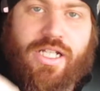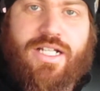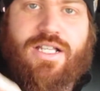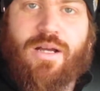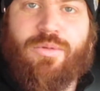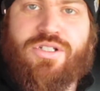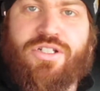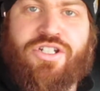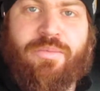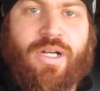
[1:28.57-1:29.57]
thing is how much the
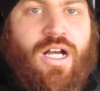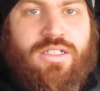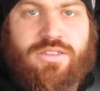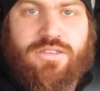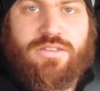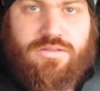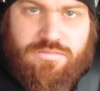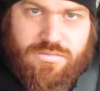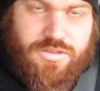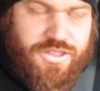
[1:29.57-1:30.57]
Jeep costs
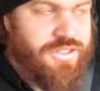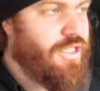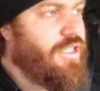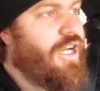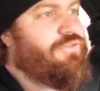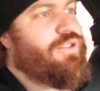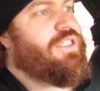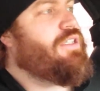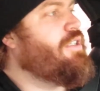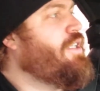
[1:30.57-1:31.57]
to start off
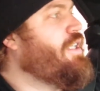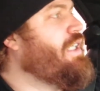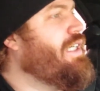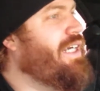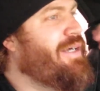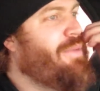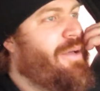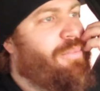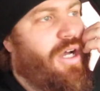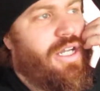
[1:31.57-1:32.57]
with. I
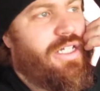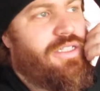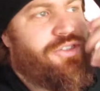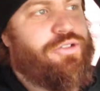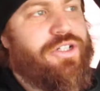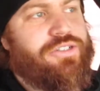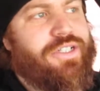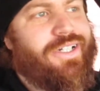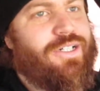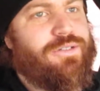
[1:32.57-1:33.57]
bought it 2 years
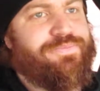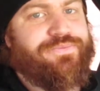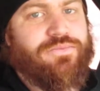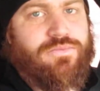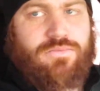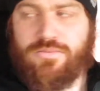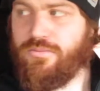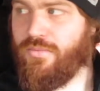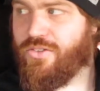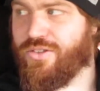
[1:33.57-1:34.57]
ago
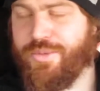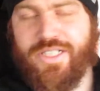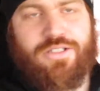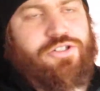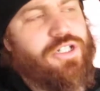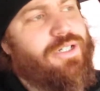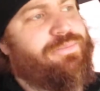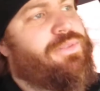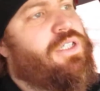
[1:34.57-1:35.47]
from a dealership.